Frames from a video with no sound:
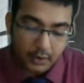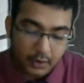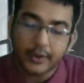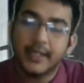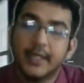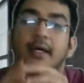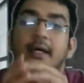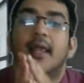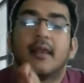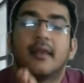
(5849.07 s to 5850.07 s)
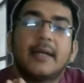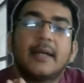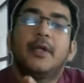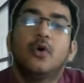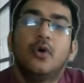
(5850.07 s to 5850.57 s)
Okay, let me
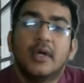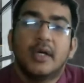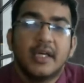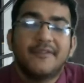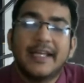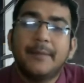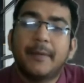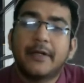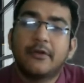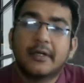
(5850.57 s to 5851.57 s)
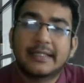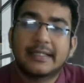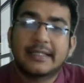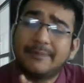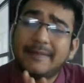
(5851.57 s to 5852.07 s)
know if any particular
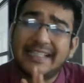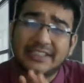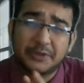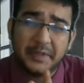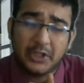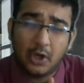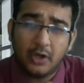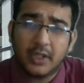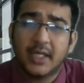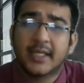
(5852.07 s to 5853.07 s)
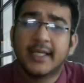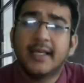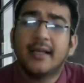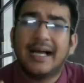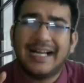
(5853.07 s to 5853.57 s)
concept has to be taught
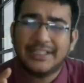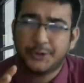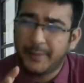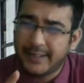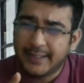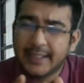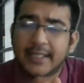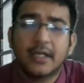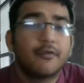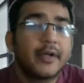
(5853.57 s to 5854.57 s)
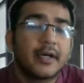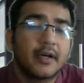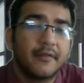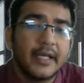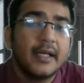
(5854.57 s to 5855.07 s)
again, has to be taken in a quicker
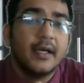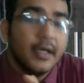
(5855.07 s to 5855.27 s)
way.